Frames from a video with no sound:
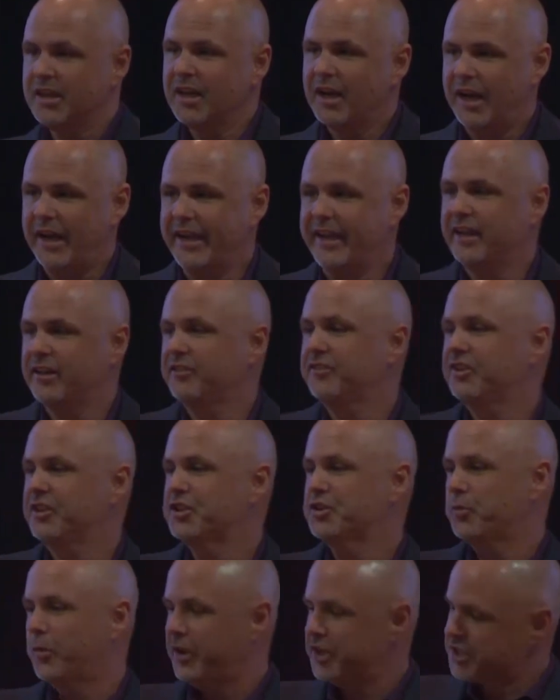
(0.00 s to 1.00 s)
I had a
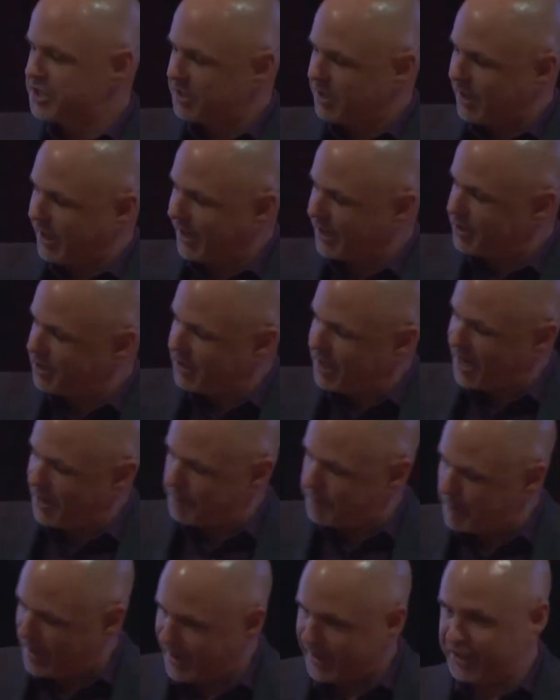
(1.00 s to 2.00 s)
situation that I could not
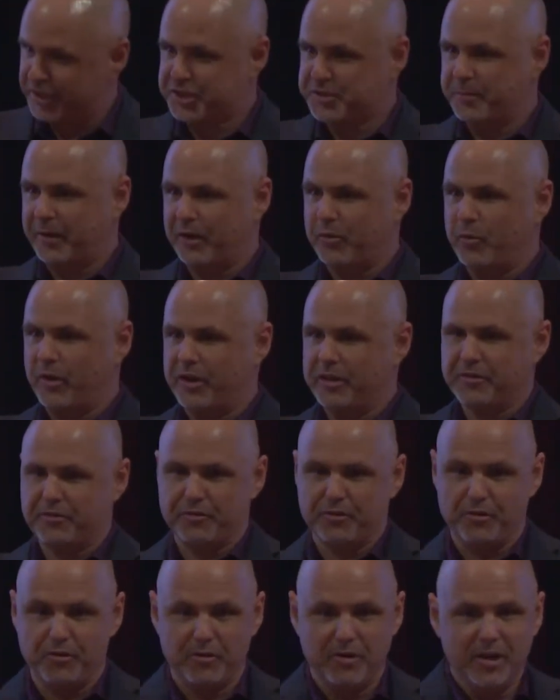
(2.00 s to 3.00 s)
manage my way
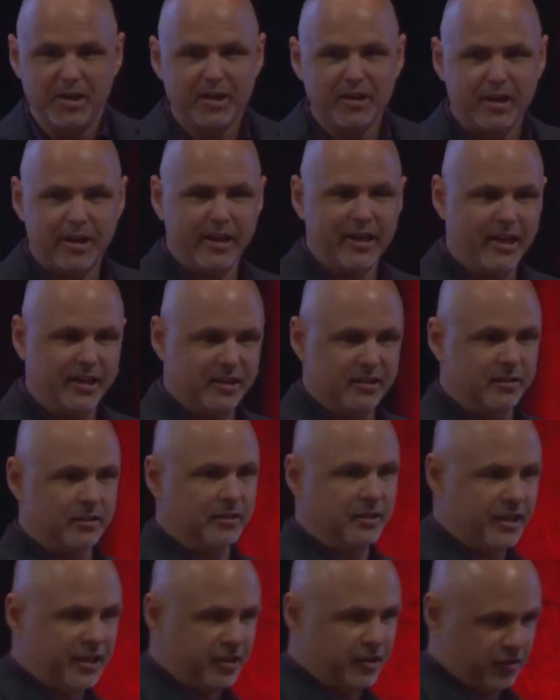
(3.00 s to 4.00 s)
through. I had to
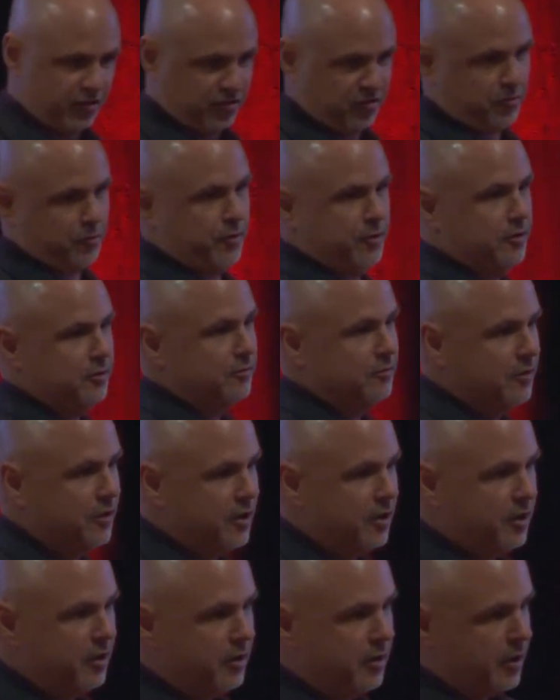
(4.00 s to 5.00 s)
lead us through.
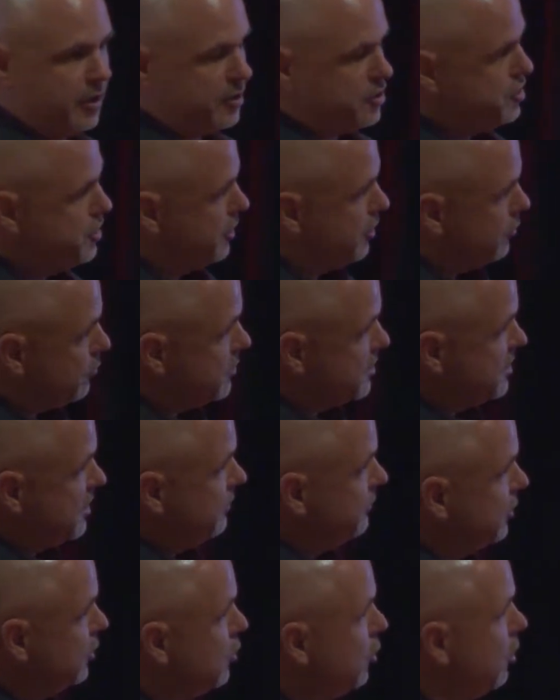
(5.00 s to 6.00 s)
And Gina
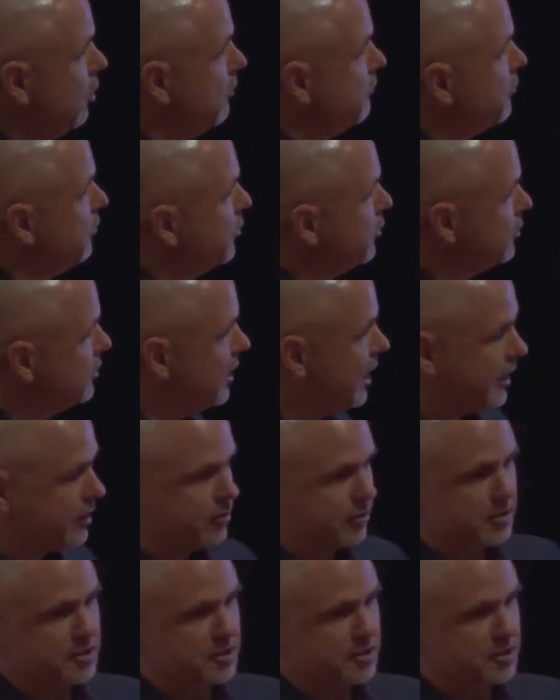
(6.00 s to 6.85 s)
received a call from her doctor